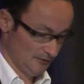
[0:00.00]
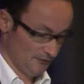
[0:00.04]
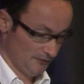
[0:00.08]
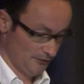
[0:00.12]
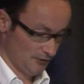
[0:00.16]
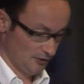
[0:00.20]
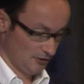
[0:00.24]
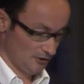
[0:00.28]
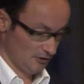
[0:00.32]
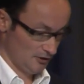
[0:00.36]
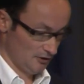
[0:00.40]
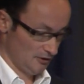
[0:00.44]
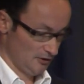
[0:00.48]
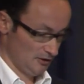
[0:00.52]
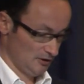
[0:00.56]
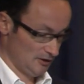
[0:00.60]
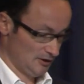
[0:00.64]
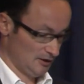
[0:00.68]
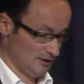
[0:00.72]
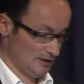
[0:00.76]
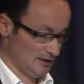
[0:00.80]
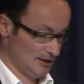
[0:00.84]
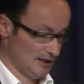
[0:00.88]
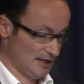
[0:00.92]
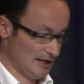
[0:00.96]

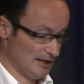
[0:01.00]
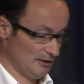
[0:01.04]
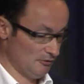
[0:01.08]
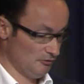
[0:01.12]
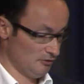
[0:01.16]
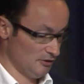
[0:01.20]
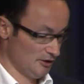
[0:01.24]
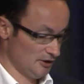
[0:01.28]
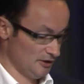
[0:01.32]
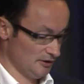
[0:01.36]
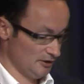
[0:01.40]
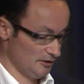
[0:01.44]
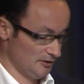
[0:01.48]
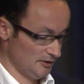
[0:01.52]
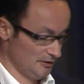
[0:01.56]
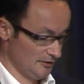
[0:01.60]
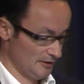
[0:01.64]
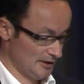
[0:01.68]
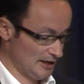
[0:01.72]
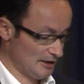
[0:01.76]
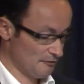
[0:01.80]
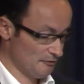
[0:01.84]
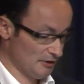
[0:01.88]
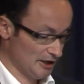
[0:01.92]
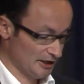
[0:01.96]
for
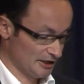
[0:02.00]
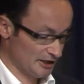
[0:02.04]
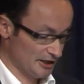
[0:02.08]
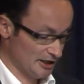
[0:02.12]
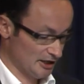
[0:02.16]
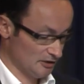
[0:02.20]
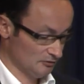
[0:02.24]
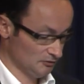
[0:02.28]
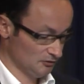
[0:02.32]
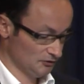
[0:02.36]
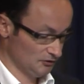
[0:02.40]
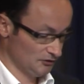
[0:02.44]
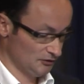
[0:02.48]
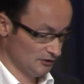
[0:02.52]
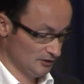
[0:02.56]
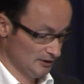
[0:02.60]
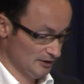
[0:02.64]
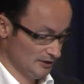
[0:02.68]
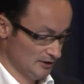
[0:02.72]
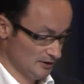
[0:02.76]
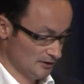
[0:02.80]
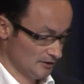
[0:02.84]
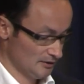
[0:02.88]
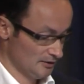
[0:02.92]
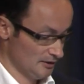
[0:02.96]
our accounts,
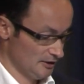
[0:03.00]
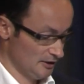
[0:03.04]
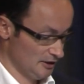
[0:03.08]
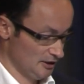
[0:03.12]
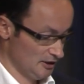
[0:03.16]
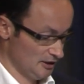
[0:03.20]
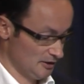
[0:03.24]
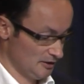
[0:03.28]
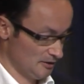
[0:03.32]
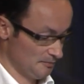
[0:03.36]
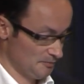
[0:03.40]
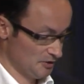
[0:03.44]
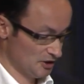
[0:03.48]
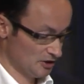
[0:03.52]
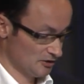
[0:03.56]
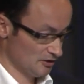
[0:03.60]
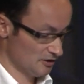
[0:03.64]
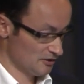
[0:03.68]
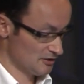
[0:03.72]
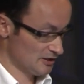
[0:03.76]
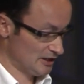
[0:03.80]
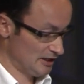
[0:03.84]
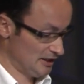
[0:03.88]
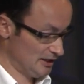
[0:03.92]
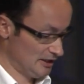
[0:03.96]

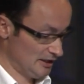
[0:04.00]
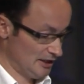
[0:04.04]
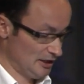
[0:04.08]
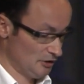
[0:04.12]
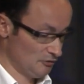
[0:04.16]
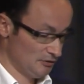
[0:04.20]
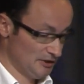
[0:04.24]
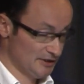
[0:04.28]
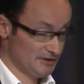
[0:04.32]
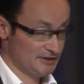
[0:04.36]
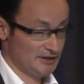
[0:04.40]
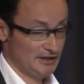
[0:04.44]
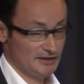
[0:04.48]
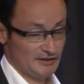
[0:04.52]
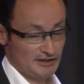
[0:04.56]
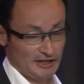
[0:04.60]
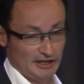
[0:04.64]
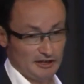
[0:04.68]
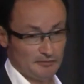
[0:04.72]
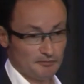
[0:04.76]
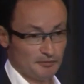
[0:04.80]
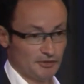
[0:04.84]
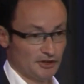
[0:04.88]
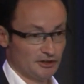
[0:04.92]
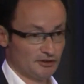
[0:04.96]
because I always say
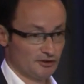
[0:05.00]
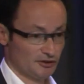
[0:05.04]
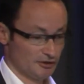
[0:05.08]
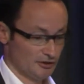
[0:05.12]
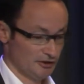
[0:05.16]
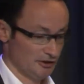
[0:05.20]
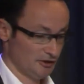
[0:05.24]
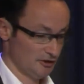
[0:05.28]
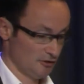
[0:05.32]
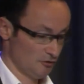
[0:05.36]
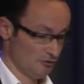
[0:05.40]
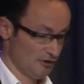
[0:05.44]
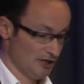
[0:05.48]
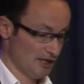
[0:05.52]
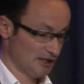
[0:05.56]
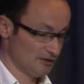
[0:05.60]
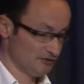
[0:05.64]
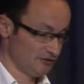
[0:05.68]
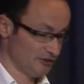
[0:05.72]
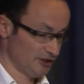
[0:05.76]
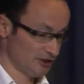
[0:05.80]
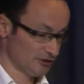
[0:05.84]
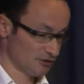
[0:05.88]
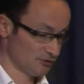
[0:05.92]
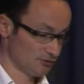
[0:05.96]
that, but we
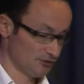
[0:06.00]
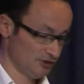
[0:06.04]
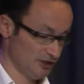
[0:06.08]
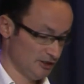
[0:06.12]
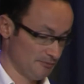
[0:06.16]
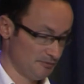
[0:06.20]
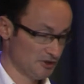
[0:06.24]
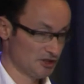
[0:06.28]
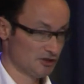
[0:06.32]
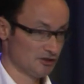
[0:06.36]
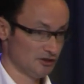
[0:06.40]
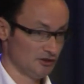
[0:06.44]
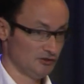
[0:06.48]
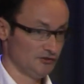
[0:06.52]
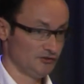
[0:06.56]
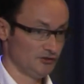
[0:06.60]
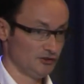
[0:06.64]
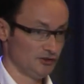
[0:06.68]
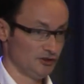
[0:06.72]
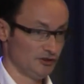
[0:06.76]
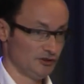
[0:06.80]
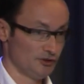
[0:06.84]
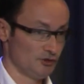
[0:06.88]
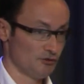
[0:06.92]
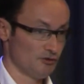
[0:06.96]
are there today because
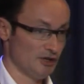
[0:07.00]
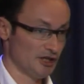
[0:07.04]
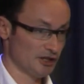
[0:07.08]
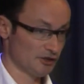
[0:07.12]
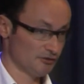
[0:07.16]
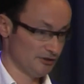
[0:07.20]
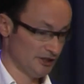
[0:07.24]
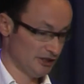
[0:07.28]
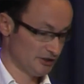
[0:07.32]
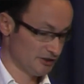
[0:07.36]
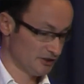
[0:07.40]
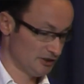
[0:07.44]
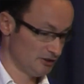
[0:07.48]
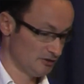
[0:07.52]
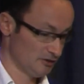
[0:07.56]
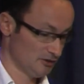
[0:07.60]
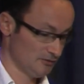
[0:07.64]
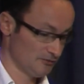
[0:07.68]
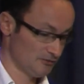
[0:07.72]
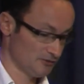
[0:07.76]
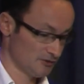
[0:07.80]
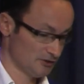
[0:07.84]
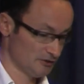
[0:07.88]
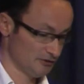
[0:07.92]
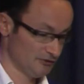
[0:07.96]
you are connected
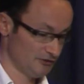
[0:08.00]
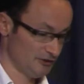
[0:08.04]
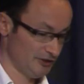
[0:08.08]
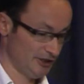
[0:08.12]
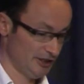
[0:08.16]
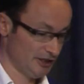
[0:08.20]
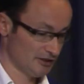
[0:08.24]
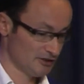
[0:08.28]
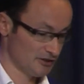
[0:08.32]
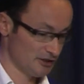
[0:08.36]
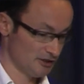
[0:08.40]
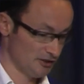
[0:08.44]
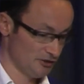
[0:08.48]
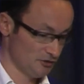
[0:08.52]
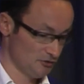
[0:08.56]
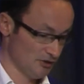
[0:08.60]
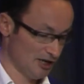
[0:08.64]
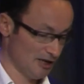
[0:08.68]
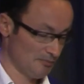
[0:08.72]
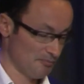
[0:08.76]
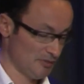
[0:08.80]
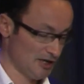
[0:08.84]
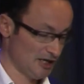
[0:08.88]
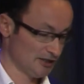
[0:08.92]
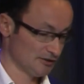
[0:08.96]
on FranceAX and you
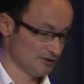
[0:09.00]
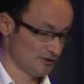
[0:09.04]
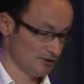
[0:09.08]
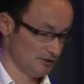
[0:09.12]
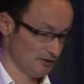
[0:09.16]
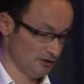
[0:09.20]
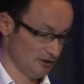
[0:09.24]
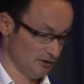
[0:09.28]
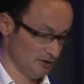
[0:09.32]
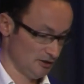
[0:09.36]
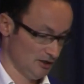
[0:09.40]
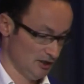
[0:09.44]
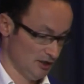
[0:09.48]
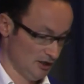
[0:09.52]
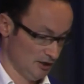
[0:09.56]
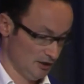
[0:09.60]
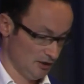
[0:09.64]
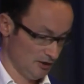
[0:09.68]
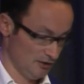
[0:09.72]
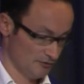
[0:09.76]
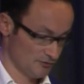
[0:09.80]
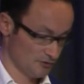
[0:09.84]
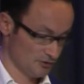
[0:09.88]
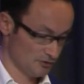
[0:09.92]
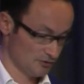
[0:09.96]
are part
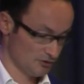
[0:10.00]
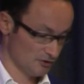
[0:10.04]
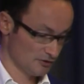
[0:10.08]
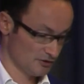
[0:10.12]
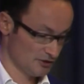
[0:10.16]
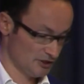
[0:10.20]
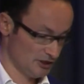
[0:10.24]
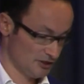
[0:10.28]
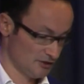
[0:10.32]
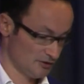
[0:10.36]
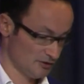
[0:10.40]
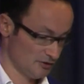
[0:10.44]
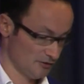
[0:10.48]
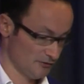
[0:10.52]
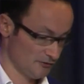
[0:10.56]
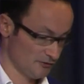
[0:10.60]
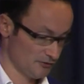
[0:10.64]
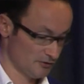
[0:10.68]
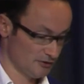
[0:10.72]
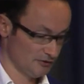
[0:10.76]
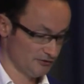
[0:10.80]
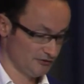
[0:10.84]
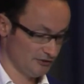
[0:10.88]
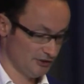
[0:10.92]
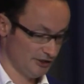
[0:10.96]
of the success of
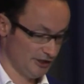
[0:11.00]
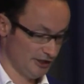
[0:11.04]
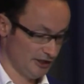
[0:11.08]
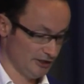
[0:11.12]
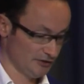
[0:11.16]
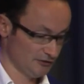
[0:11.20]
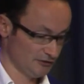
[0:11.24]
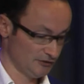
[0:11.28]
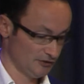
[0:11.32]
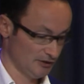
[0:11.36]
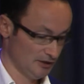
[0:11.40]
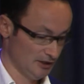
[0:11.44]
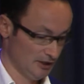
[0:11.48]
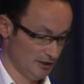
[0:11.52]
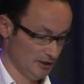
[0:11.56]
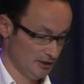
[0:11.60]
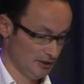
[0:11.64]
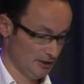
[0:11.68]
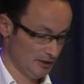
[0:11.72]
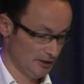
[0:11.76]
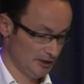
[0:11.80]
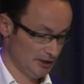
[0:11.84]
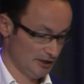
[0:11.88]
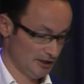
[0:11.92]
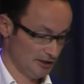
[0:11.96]
FranceAX.
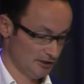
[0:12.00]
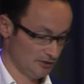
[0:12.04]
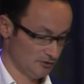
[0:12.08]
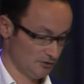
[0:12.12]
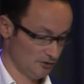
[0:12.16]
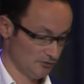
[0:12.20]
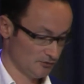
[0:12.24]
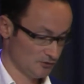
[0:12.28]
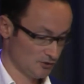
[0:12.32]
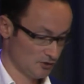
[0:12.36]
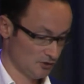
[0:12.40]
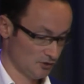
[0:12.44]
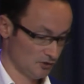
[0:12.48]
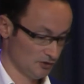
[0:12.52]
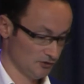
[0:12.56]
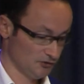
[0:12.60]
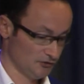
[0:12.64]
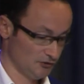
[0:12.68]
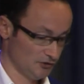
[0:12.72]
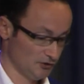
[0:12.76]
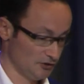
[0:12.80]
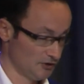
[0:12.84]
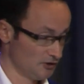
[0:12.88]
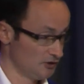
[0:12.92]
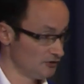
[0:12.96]
And of
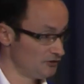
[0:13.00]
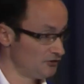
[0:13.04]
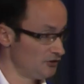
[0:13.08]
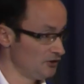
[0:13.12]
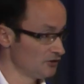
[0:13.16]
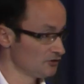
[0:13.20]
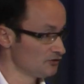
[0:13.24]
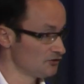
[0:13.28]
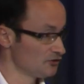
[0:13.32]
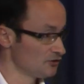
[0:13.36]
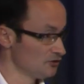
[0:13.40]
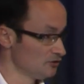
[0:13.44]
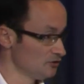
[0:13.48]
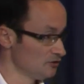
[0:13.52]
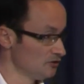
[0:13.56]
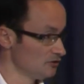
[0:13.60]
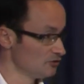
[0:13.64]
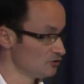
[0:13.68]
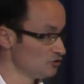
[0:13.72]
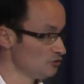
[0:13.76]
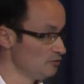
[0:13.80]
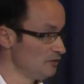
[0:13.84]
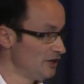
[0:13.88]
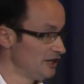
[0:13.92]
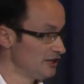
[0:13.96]
course, thanks
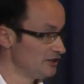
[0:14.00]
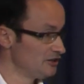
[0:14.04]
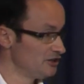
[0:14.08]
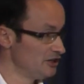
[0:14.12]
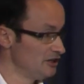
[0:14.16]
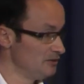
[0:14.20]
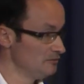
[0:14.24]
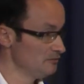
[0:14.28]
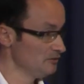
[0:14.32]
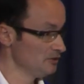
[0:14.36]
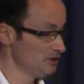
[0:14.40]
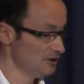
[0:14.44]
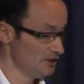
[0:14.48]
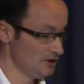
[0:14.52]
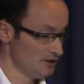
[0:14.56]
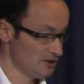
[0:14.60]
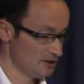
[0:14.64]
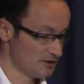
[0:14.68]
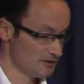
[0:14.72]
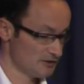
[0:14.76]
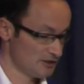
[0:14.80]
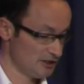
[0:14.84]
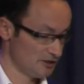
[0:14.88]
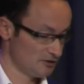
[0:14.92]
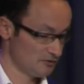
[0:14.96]
to my team
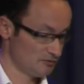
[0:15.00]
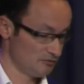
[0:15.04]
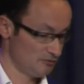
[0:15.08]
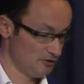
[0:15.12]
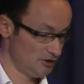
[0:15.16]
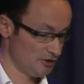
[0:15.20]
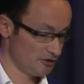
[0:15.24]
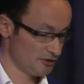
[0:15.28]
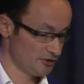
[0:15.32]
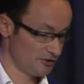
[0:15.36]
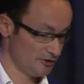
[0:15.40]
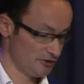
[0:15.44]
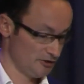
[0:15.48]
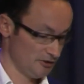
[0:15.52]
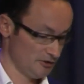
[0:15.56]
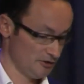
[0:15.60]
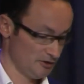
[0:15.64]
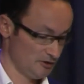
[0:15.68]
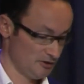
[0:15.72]
that work